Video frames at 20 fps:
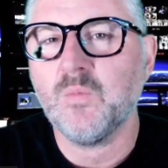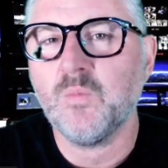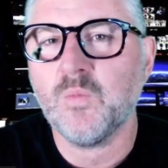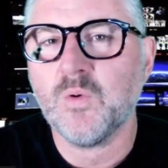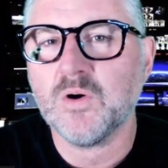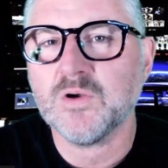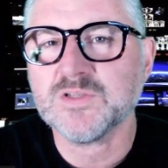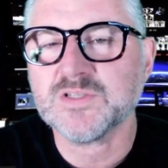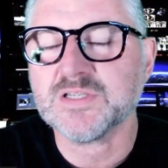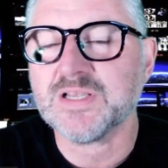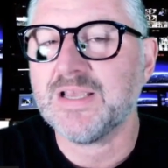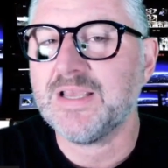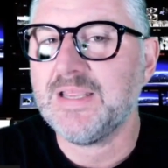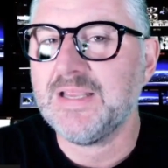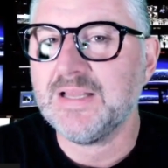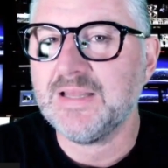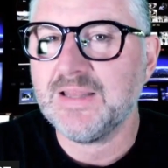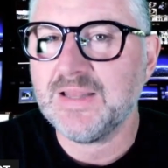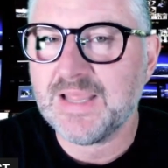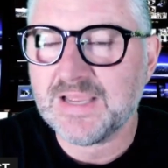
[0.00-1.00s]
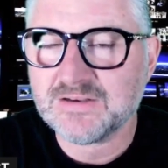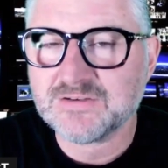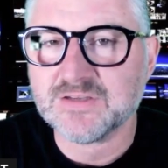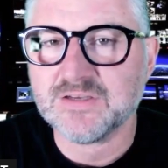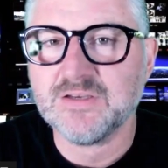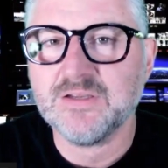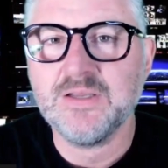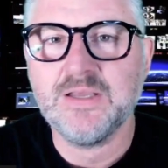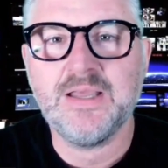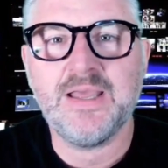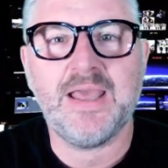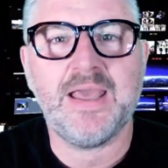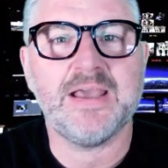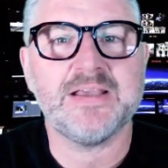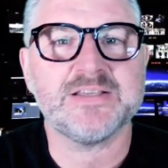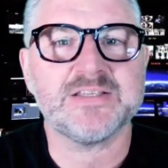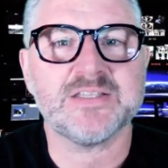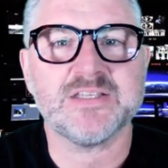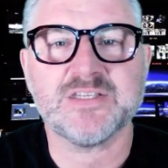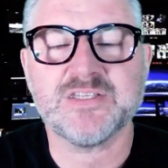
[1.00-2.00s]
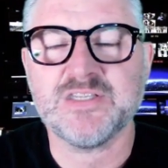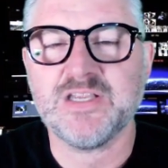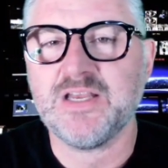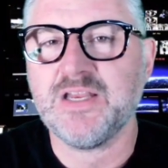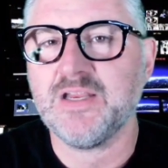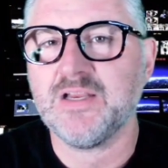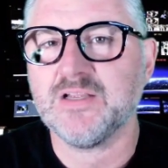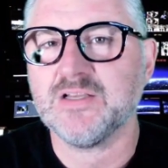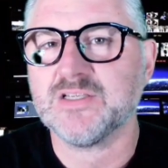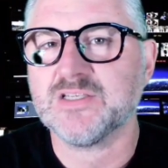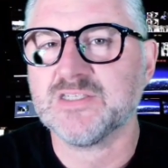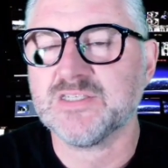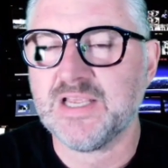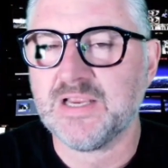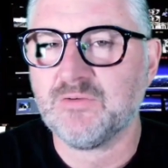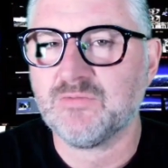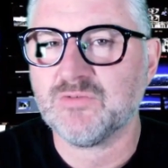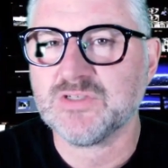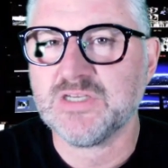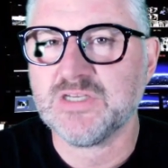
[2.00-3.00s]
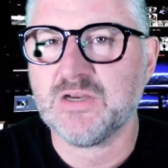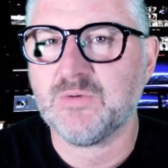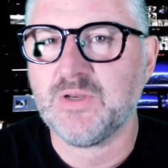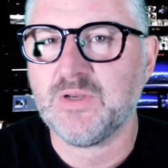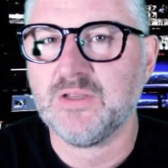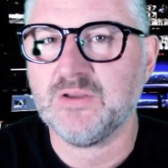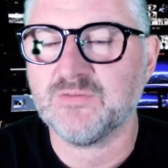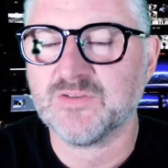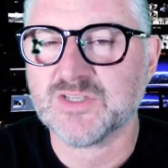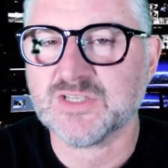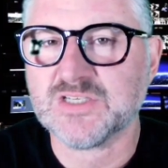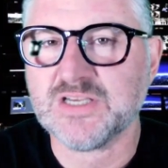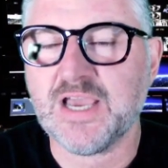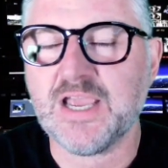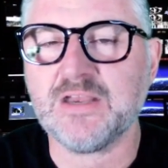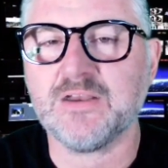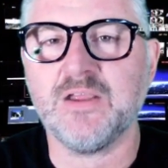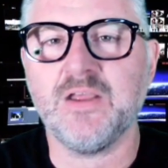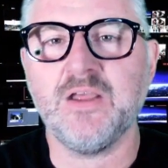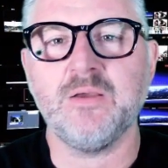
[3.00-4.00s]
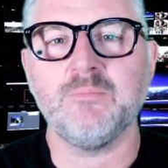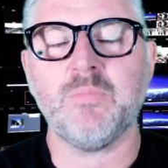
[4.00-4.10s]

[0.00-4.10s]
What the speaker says: was elected as the sitting Secretary of State?